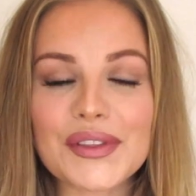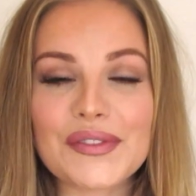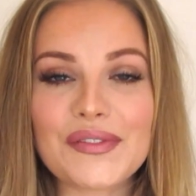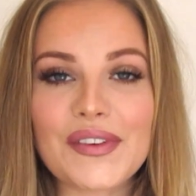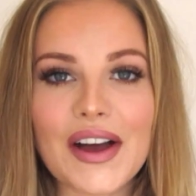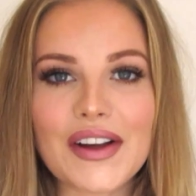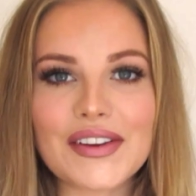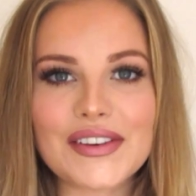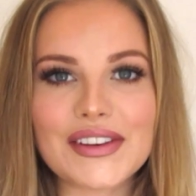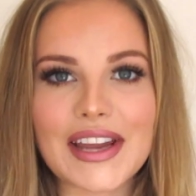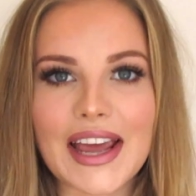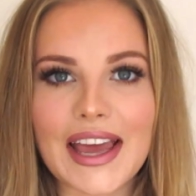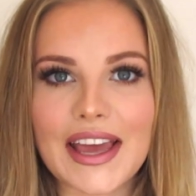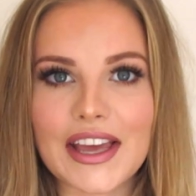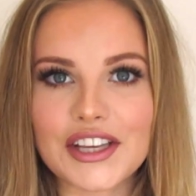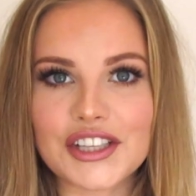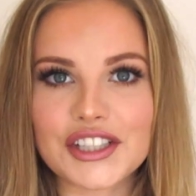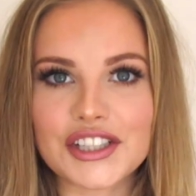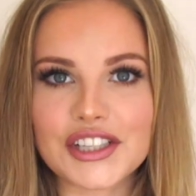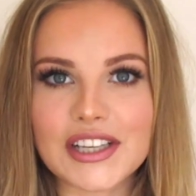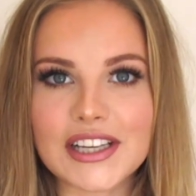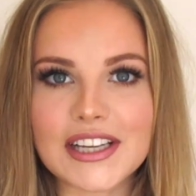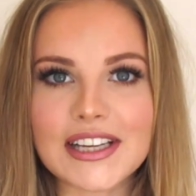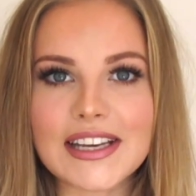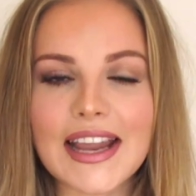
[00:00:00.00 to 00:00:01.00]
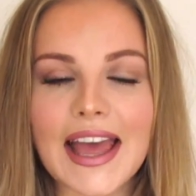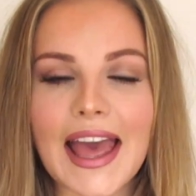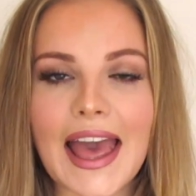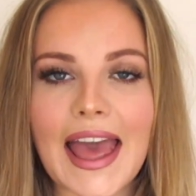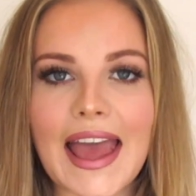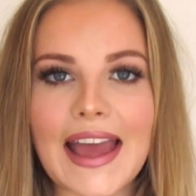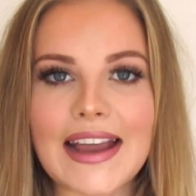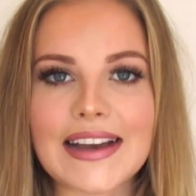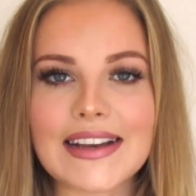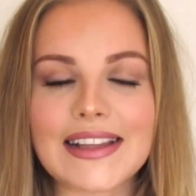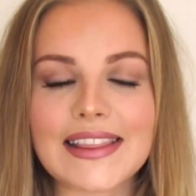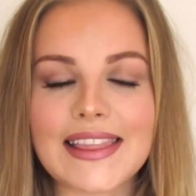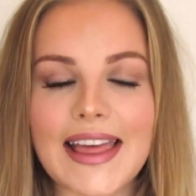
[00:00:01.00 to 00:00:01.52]
with foundation,
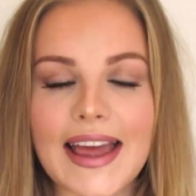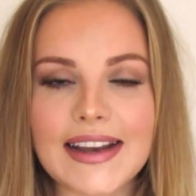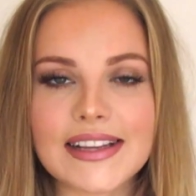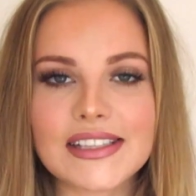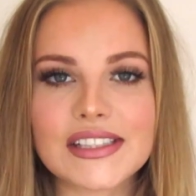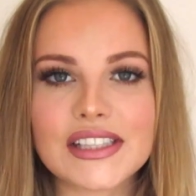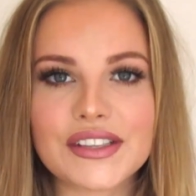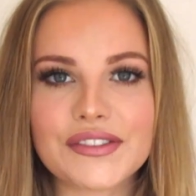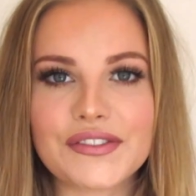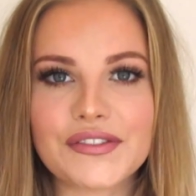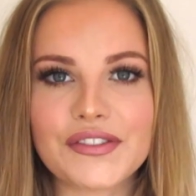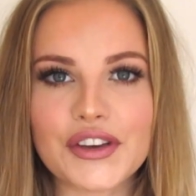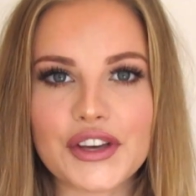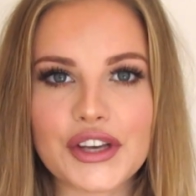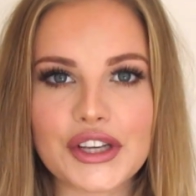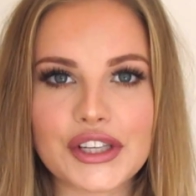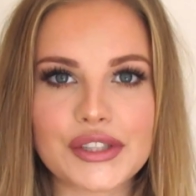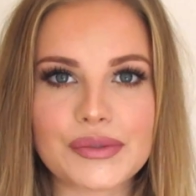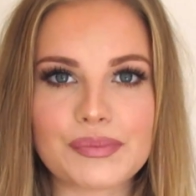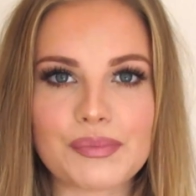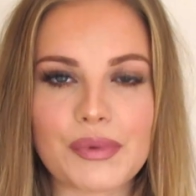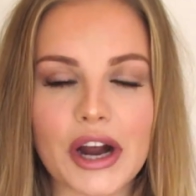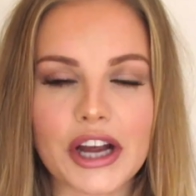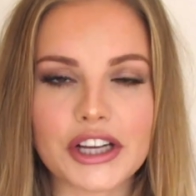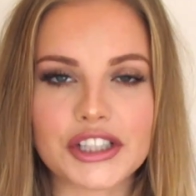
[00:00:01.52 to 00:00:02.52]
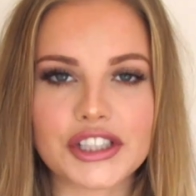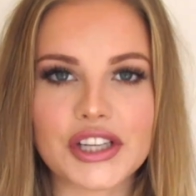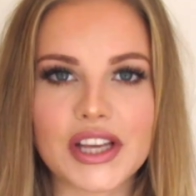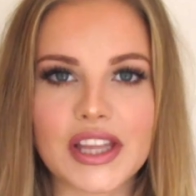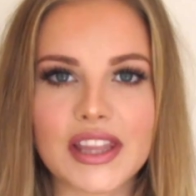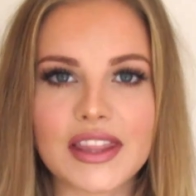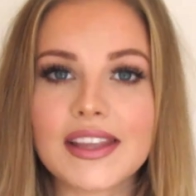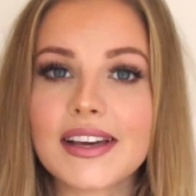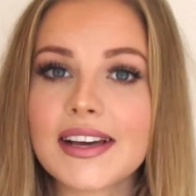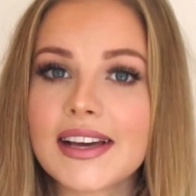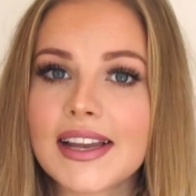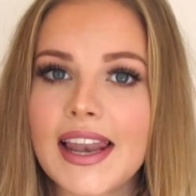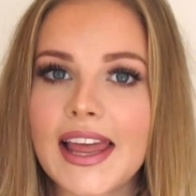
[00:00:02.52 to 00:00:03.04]
and that is the first brush
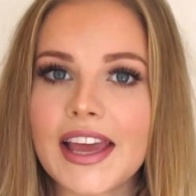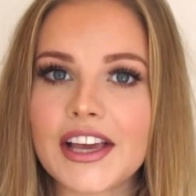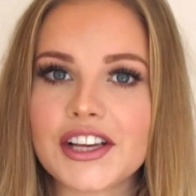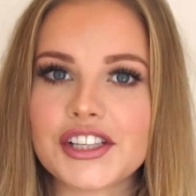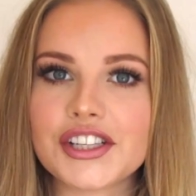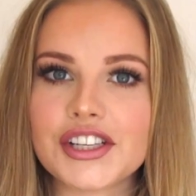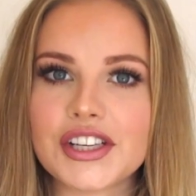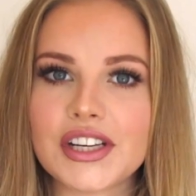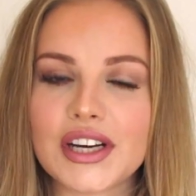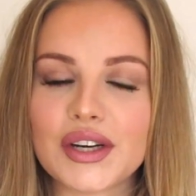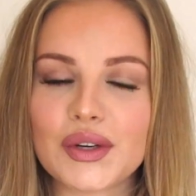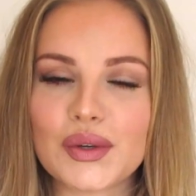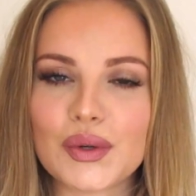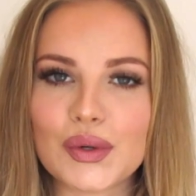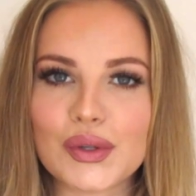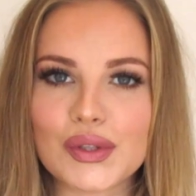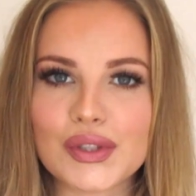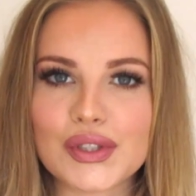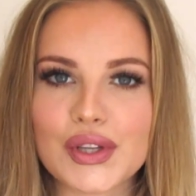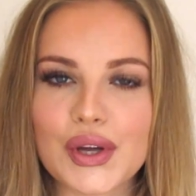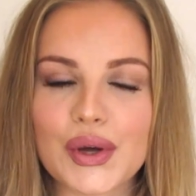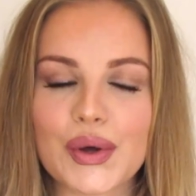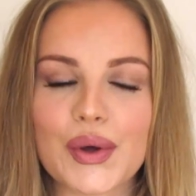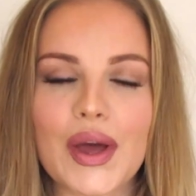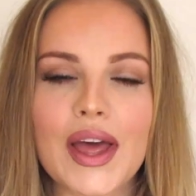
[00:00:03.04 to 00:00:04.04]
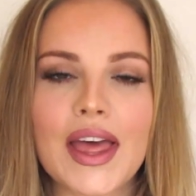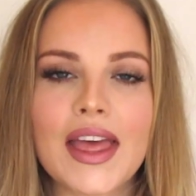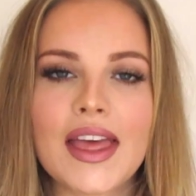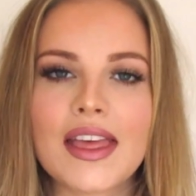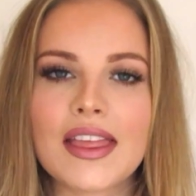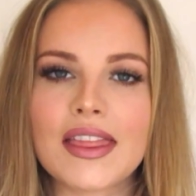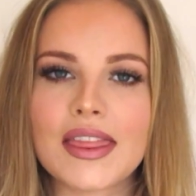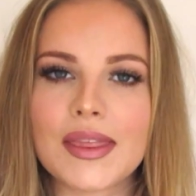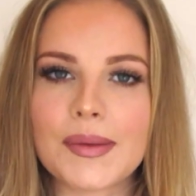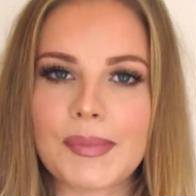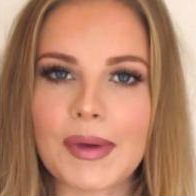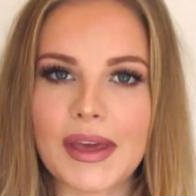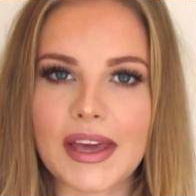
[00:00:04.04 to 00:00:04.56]
in the collection and also
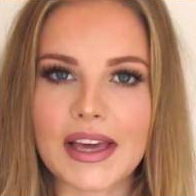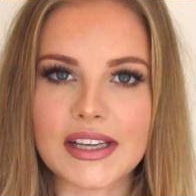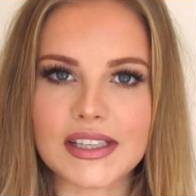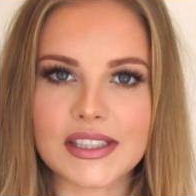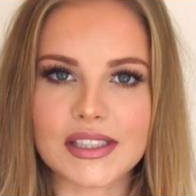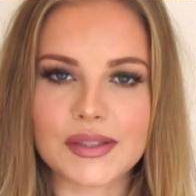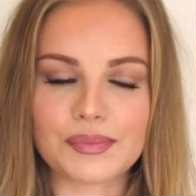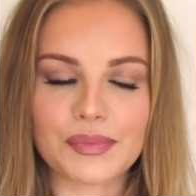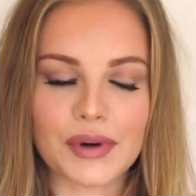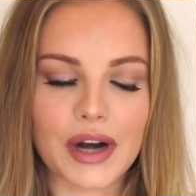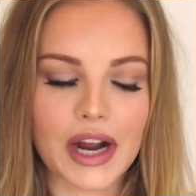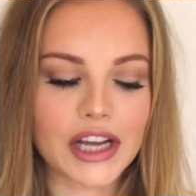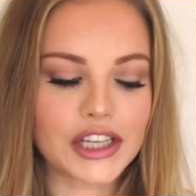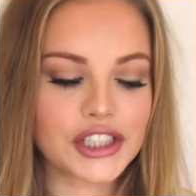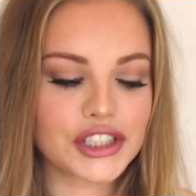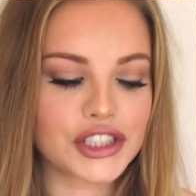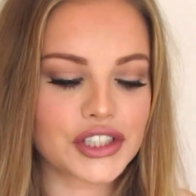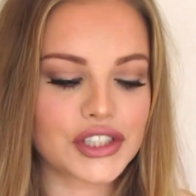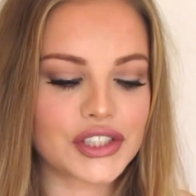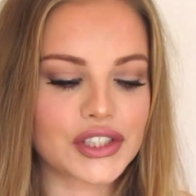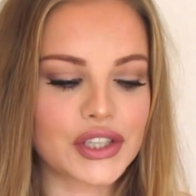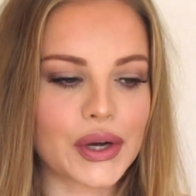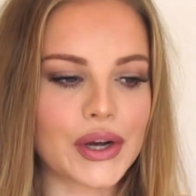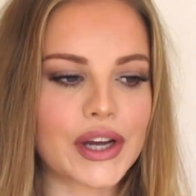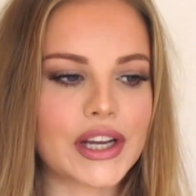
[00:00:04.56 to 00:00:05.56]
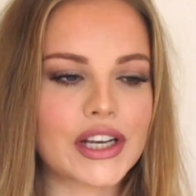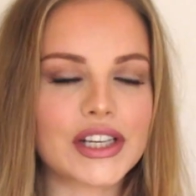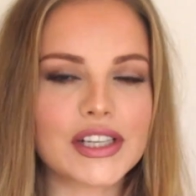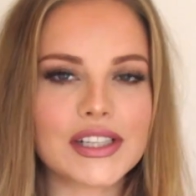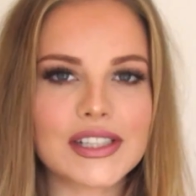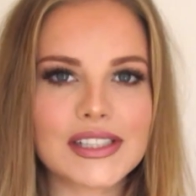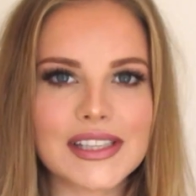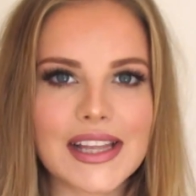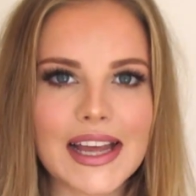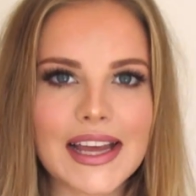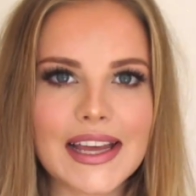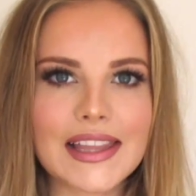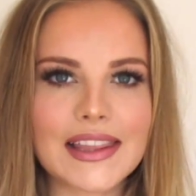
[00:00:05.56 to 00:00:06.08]
the biggest brush. So it
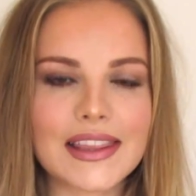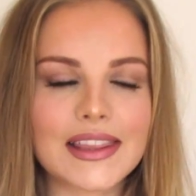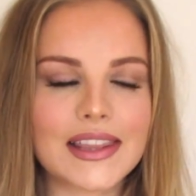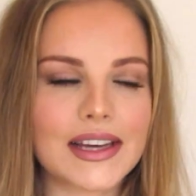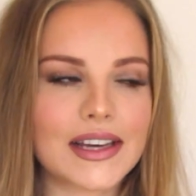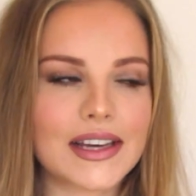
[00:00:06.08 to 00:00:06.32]
looks like